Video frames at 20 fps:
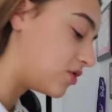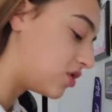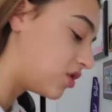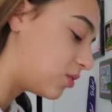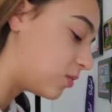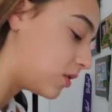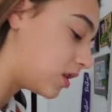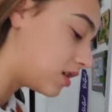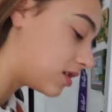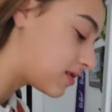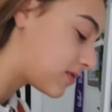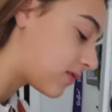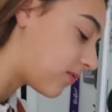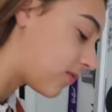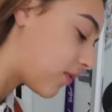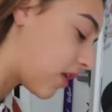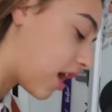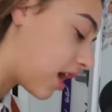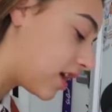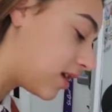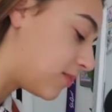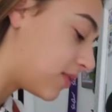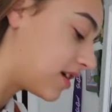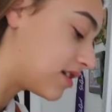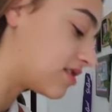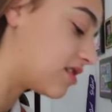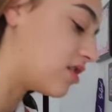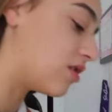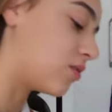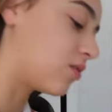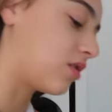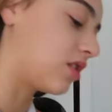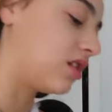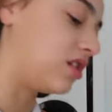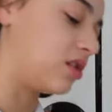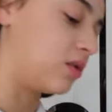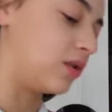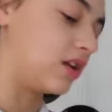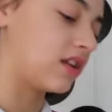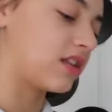to, but it's fine because I don't really
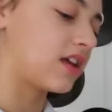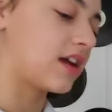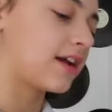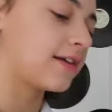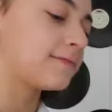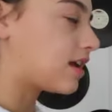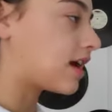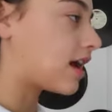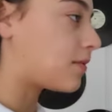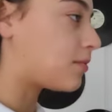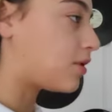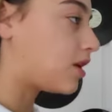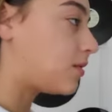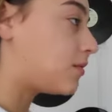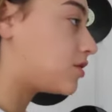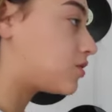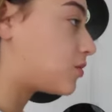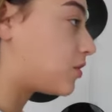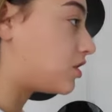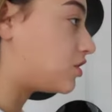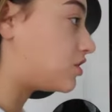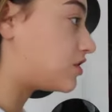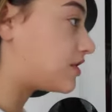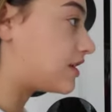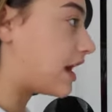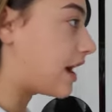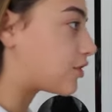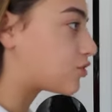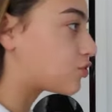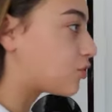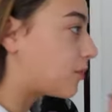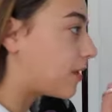do anything. Like, I pretty much wear just natural